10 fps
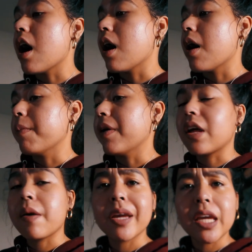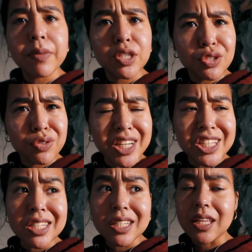Um, I think I might keep it
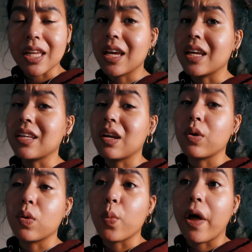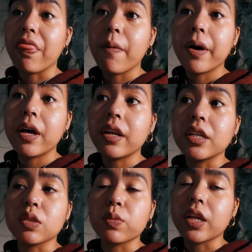straight just in case I don't want to wet the bun.
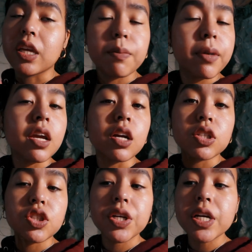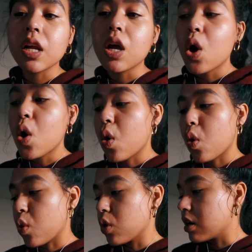I just want to keep my hair straight
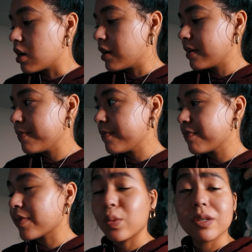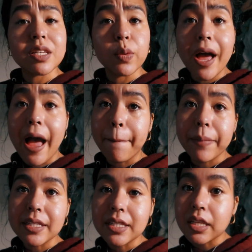or we'll see what
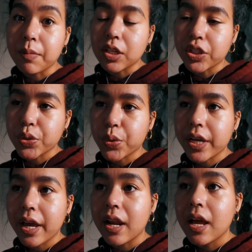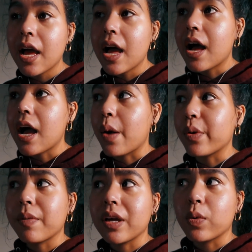happens. I'm not sure yet. I
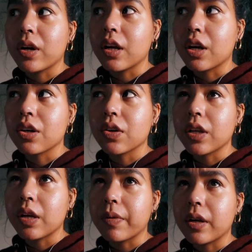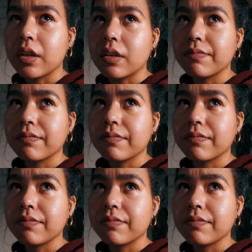wouldn't mind wearing it curly, but